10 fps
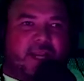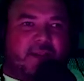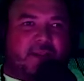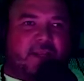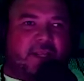And
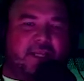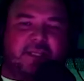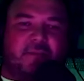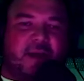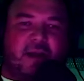it
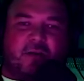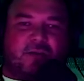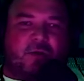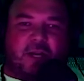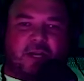doesn't matter how
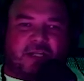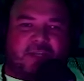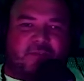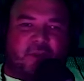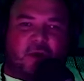small it is. If